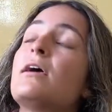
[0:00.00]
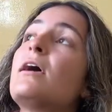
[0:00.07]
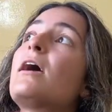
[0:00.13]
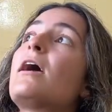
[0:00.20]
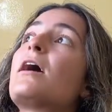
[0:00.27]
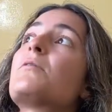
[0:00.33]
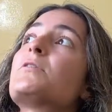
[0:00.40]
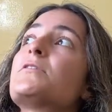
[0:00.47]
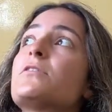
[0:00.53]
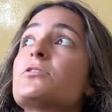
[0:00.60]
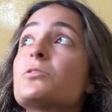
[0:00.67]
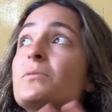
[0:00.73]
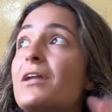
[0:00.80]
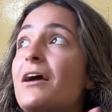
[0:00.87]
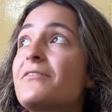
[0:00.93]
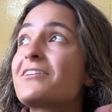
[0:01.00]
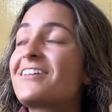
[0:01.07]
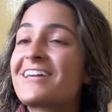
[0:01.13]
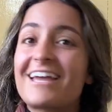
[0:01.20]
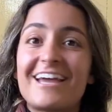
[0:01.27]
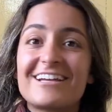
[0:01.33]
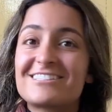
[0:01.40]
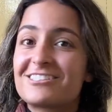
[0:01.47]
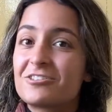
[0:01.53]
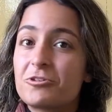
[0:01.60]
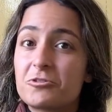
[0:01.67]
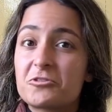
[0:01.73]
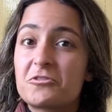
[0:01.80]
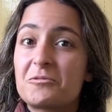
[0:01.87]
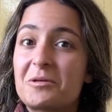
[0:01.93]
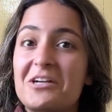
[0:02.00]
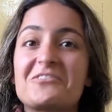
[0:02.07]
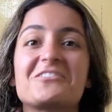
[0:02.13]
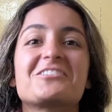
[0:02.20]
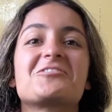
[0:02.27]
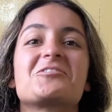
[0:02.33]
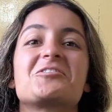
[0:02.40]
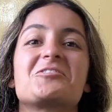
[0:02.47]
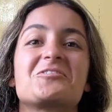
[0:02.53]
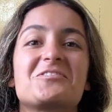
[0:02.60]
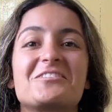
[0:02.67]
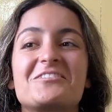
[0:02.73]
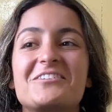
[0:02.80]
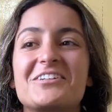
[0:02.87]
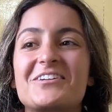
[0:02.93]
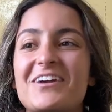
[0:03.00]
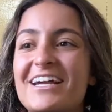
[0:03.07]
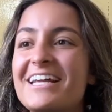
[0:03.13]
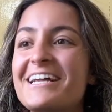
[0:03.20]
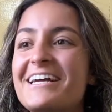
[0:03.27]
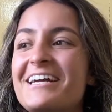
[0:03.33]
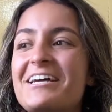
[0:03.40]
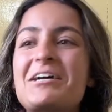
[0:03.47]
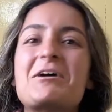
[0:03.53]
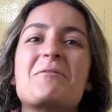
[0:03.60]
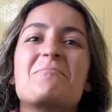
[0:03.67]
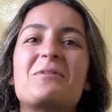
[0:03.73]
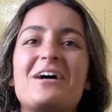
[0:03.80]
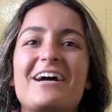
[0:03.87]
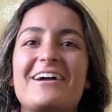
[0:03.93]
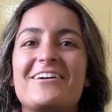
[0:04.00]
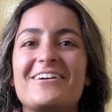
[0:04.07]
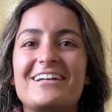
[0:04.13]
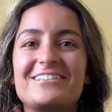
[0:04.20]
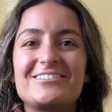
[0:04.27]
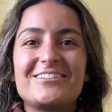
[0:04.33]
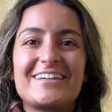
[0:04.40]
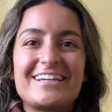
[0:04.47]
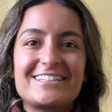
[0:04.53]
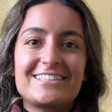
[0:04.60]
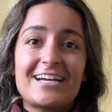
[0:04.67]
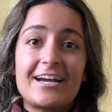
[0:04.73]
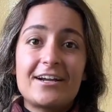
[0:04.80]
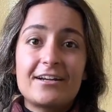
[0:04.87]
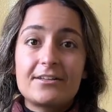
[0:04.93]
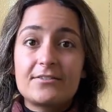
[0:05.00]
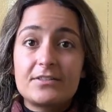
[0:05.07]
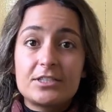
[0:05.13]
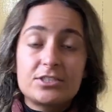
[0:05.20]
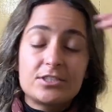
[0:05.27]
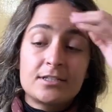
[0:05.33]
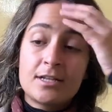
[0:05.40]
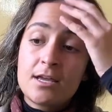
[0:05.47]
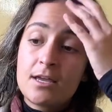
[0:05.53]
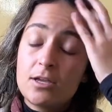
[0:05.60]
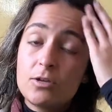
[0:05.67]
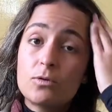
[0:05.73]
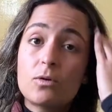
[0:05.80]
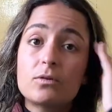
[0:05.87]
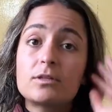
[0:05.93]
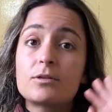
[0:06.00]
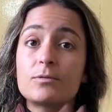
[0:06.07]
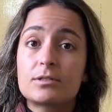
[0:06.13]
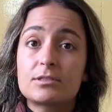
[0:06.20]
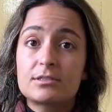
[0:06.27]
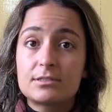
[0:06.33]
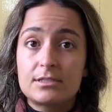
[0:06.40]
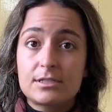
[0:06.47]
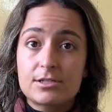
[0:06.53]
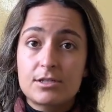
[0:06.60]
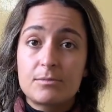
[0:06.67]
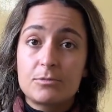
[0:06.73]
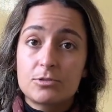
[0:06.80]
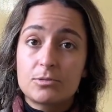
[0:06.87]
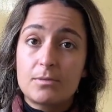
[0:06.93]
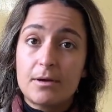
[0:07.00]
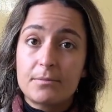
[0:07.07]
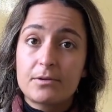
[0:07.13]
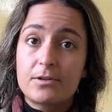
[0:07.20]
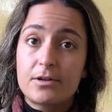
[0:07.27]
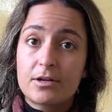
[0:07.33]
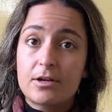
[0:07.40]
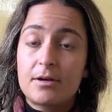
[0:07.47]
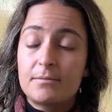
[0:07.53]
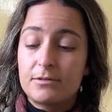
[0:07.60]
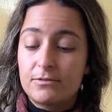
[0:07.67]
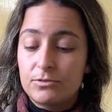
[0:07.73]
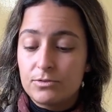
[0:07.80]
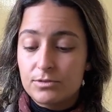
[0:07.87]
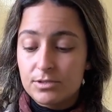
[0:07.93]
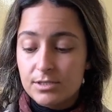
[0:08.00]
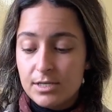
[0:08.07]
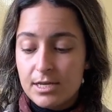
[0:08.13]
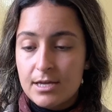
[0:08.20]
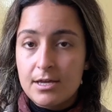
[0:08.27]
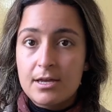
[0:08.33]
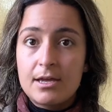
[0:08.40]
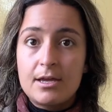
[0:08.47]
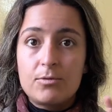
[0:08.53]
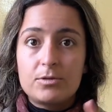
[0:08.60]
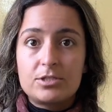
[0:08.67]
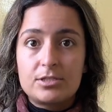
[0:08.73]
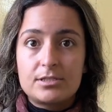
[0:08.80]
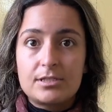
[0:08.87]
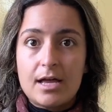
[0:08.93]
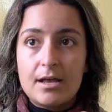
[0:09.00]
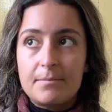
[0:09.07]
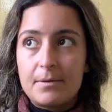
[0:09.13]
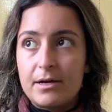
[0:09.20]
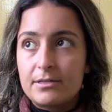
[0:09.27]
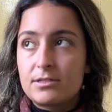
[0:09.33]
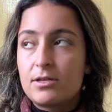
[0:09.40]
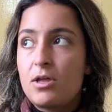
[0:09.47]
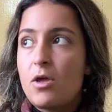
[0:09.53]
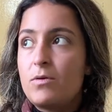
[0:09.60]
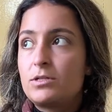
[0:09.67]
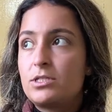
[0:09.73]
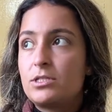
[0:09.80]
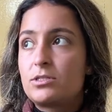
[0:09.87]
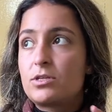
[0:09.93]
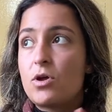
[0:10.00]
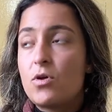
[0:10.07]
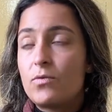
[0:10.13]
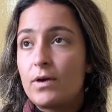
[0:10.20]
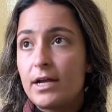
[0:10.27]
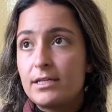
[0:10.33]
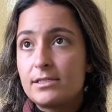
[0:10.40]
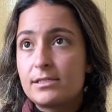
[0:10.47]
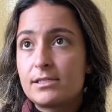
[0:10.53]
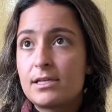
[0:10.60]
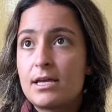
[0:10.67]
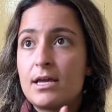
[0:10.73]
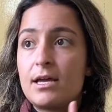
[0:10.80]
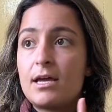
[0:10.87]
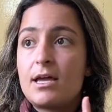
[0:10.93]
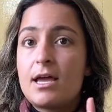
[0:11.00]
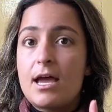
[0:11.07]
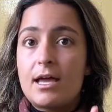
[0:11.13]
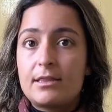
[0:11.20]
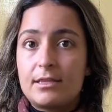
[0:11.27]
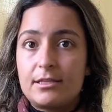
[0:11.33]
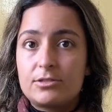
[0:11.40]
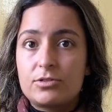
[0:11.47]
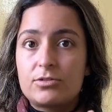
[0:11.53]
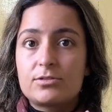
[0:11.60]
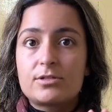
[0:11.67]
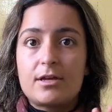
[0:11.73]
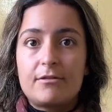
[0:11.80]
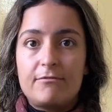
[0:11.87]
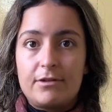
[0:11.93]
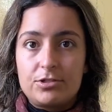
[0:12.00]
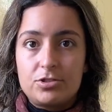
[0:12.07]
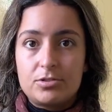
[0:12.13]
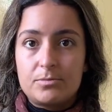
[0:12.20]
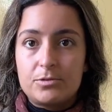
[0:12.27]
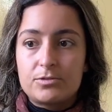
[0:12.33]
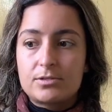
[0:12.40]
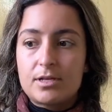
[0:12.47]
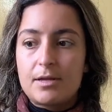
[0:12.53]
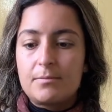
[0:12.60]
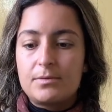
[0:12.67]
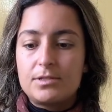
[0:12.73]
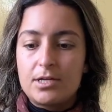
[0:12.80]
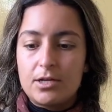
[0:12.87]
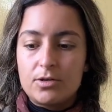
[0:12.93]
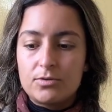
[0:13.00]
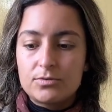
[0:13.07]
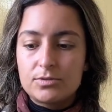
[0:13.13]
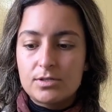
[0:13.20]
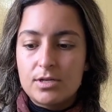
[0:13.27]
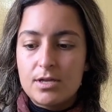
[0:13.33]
And we've also been having like eggs and toast for breakfast, which is really, really great. But I heard as you get into higher elevation, you only want to stick to the most popular and common foods, which is dal bhat, which is rice and lentils and vegetables and potatoes.